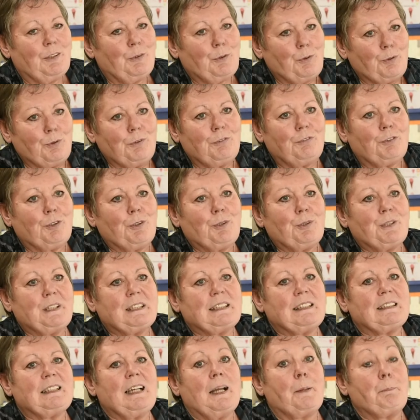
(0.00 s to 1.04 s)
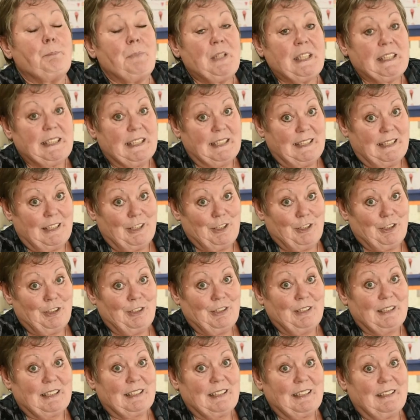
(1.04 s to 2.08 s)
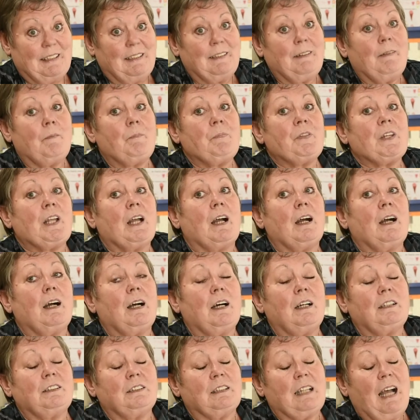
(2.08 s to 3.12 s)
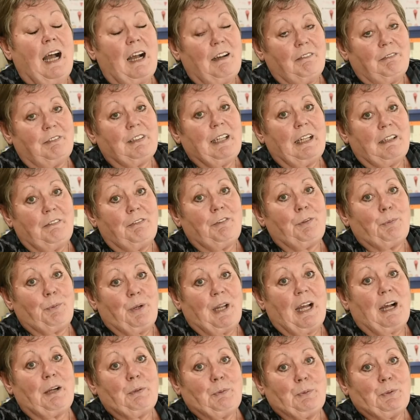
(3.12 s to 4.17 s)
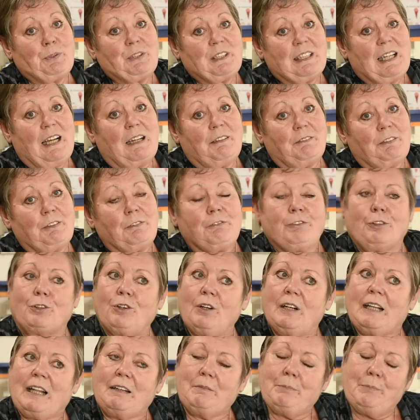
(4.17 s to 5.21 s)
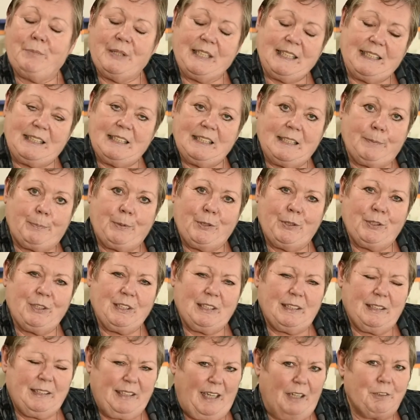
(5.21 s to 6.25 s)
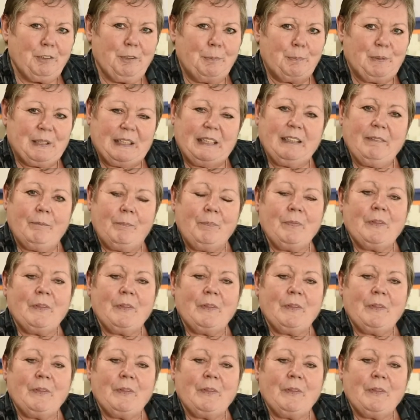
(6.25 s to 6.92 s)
go forward, make decisions and have life the way I want to have it. For all I'll miss this person terribly.